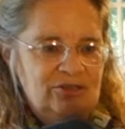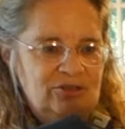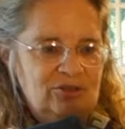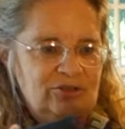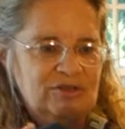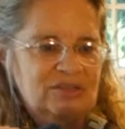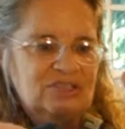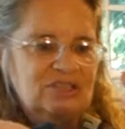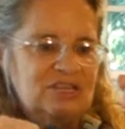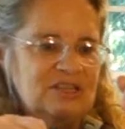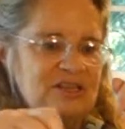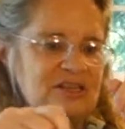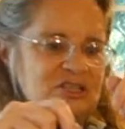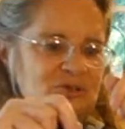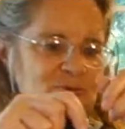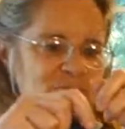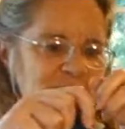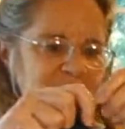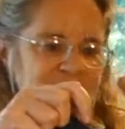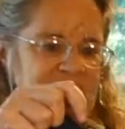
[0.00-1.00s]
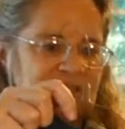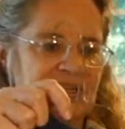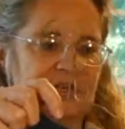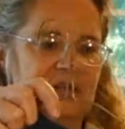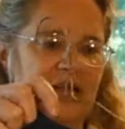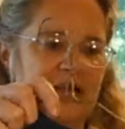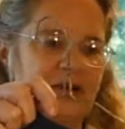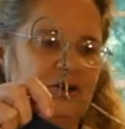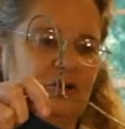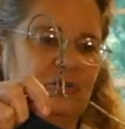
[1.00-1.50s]
You can see this one is a
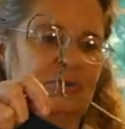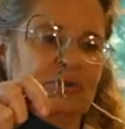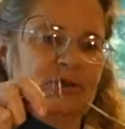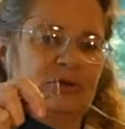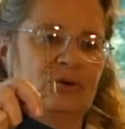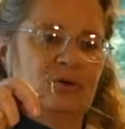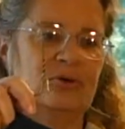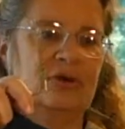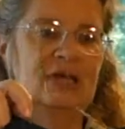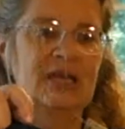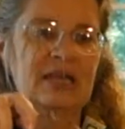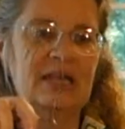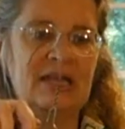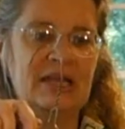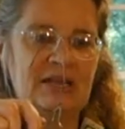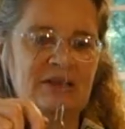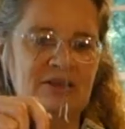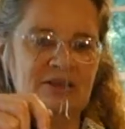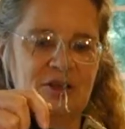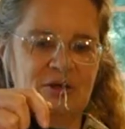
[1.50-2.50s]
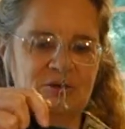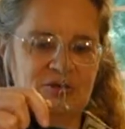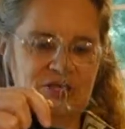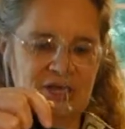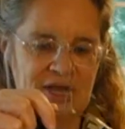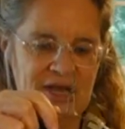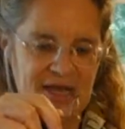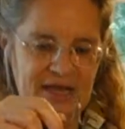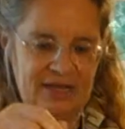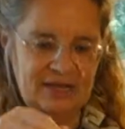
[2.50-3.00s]
lighter blue indigo
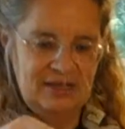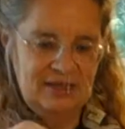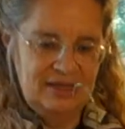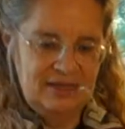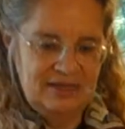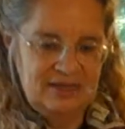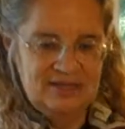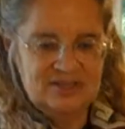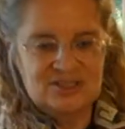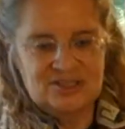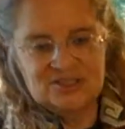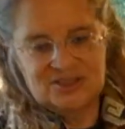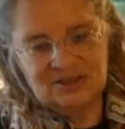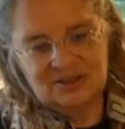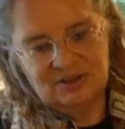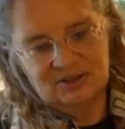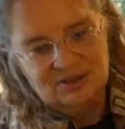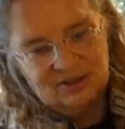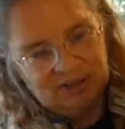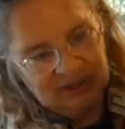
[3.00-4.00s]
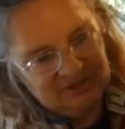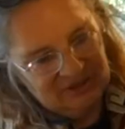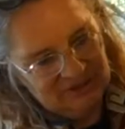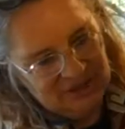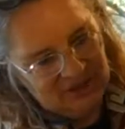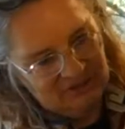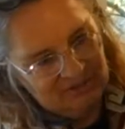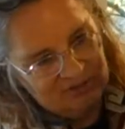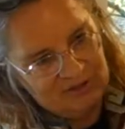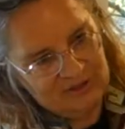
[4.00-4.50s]
dye. Still a
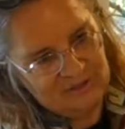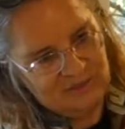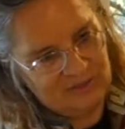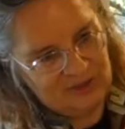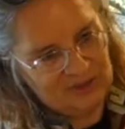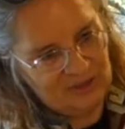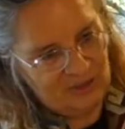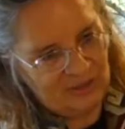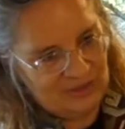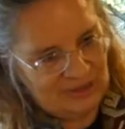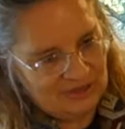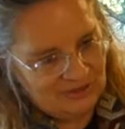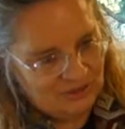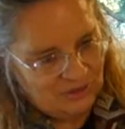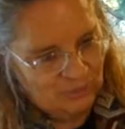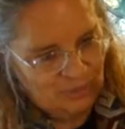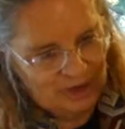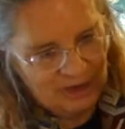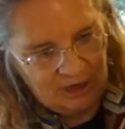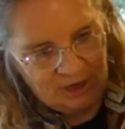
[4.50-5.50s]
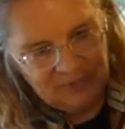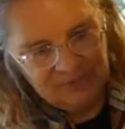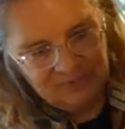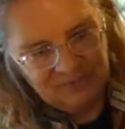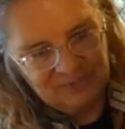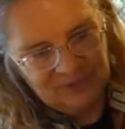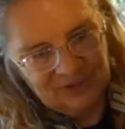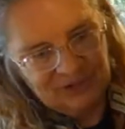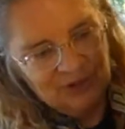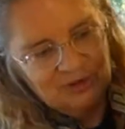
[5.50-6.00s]
lovely, fun thing to wear.
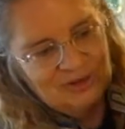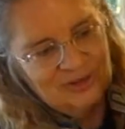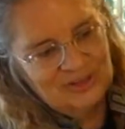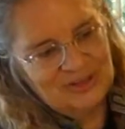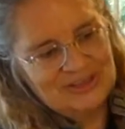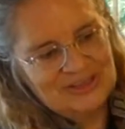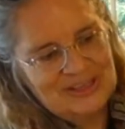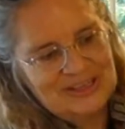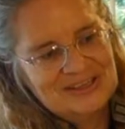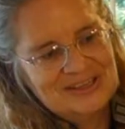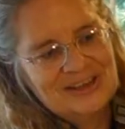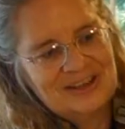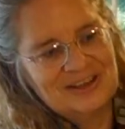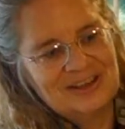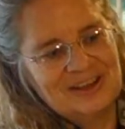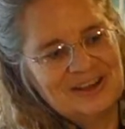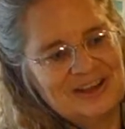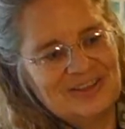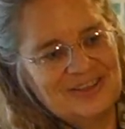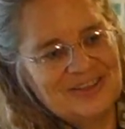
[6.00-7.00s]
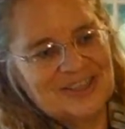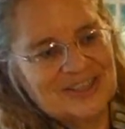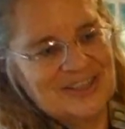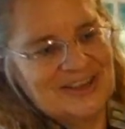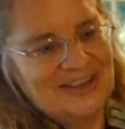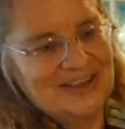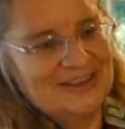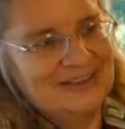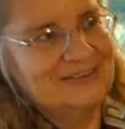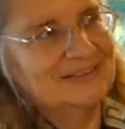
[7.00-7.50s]
Look at the detailing on the
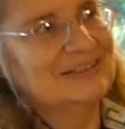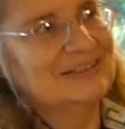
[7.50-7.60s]
side.